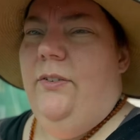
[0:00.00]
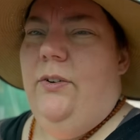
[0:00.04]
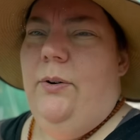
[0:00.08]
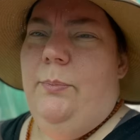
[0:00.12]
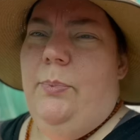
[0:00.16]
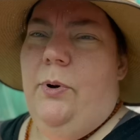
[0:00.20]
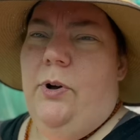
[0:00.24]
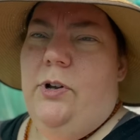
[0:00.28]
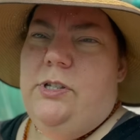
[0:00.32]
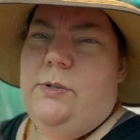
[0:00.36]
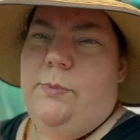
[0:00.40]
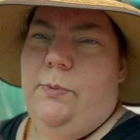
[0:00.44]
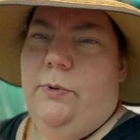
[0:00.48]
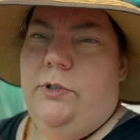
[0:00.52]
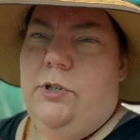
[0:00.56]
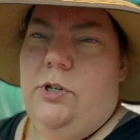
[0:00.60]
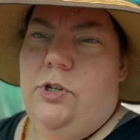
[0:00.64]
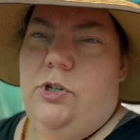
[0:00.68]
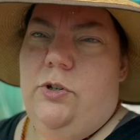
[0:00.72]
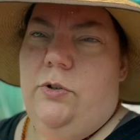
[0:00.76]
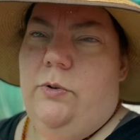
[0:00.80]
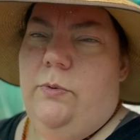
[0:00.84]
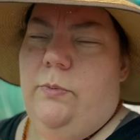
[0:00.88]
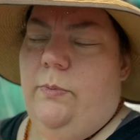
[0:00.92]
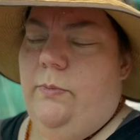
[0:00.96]
impossible to
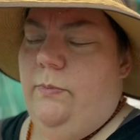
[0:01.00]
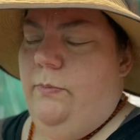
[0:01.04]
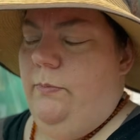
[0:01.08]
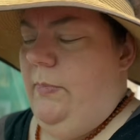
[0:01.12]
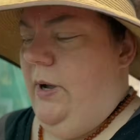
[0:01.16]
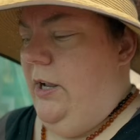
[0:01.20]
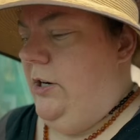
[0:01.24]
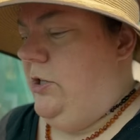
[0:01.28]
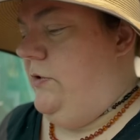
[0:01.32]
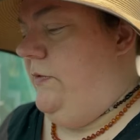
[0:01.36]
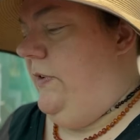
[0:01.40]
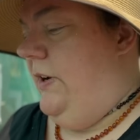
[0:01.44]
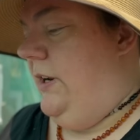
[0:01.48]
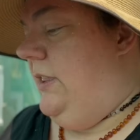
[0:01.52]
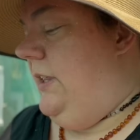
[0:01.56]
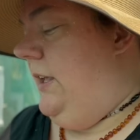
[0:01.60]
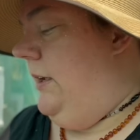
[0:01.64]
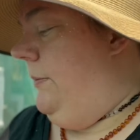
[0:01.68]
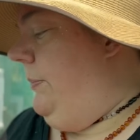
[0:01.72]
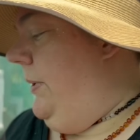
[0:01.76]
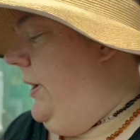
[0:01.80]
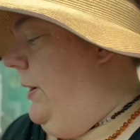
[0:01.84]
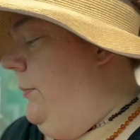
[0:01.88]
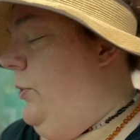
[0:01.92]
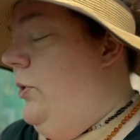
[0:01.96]
do much of anything.
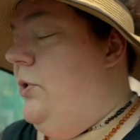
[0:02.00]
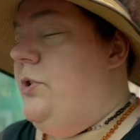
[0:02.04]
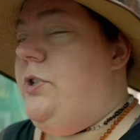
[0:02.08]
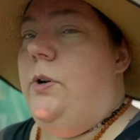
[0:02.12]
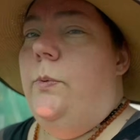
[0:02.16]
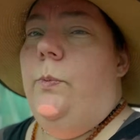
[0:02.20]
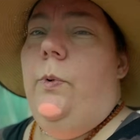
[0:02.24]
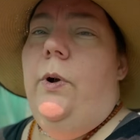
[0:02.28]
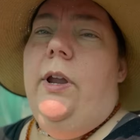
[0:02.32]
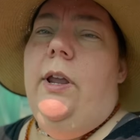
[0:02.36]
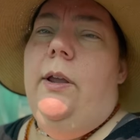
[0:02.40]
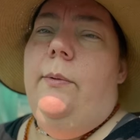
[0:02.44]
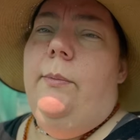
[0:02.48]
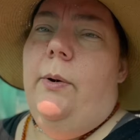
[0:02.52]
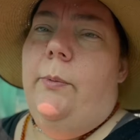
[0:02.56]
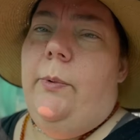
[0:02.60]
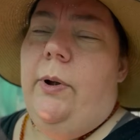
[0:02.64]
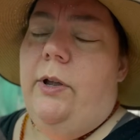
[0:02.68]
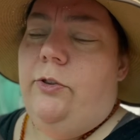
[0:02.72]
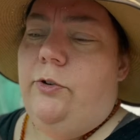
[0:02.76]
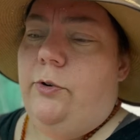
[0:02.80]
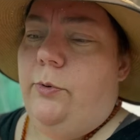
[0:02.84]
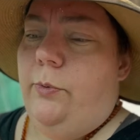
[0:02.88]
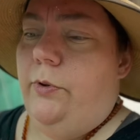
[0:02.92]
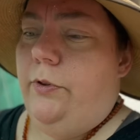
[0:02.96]
But I'm also working my way
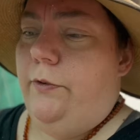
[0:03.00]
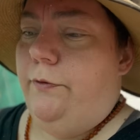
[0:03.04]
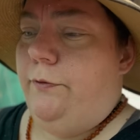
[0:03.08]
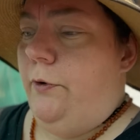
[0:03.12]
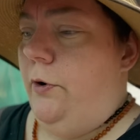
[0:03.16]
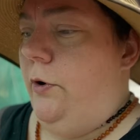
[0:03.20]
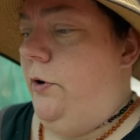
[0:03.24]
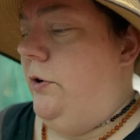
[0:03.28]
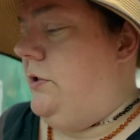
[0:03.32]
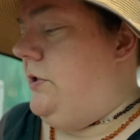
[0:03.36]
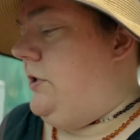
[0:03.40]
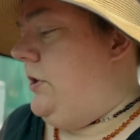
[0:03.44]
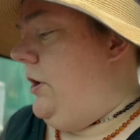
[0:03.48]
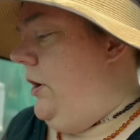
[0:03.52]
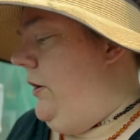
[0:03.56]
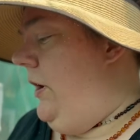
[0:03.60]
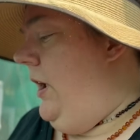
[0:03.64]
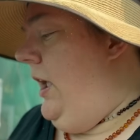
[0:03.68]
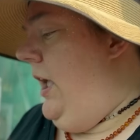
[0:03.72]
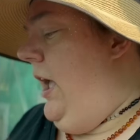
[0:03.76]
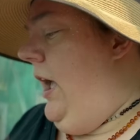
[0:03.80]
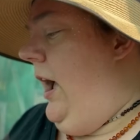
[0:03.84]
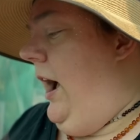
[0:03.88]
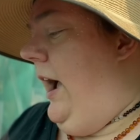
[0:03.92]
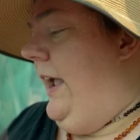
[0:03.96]
through all the fruit, so
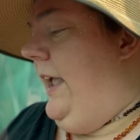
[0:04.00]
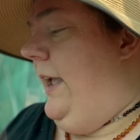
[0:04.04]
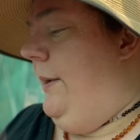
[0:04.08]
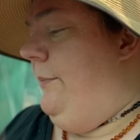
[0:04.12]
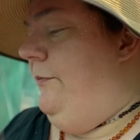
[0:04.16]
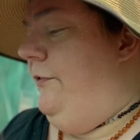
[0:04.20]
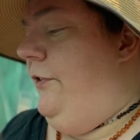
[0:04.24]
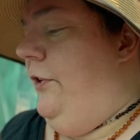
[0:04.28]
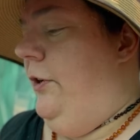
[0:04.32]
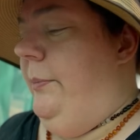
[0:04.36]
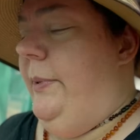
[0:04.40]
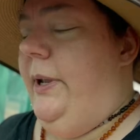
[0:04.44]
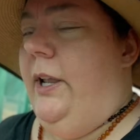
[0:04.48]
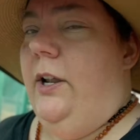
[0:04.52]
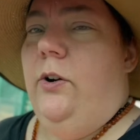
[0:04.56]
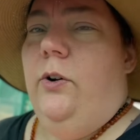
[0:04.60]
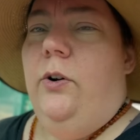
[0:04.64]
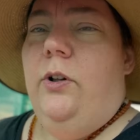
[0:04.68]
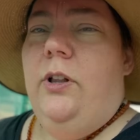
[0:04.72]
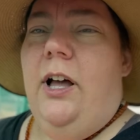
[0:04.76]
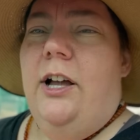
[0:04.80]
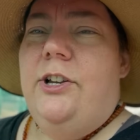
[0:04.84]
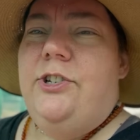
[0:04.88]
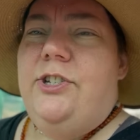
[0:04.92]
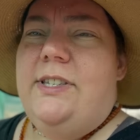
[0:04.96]
I am filming it
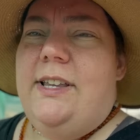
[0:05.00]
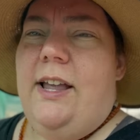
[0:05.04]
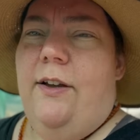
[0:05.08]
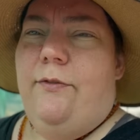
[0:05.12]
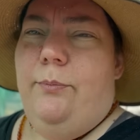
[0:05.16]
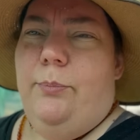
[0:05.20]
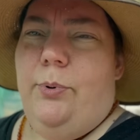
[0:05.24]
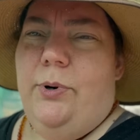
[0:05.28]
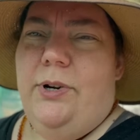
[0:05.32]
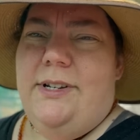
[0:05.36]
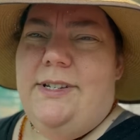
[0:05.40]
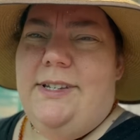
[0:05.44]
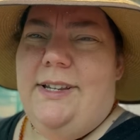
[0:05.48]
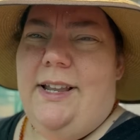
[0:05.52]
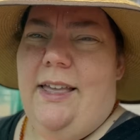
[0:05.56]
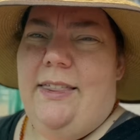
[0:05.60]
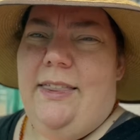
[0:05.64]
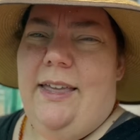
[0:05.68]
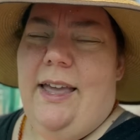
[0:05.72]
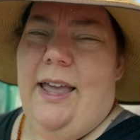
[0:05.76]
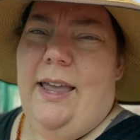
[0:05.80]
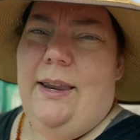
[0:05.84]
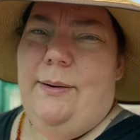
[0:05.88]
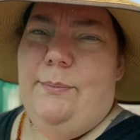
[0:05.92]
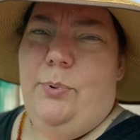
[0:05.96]
all. I just haven't put it together
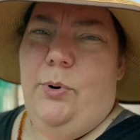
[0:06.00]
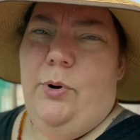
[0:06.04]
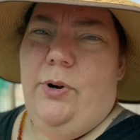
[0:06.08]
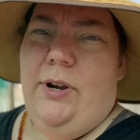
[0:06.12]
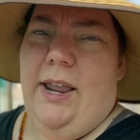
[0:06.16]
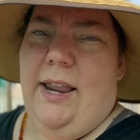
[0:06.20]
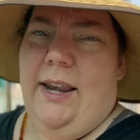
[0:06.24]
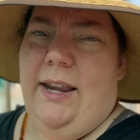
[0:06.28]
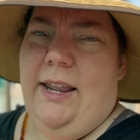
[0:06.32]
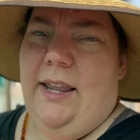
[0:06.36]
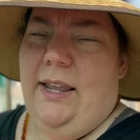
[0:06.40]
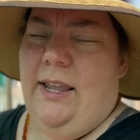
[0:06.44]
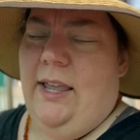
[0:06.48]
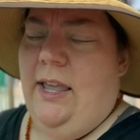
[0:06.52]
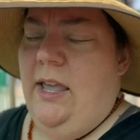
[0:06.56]
and put any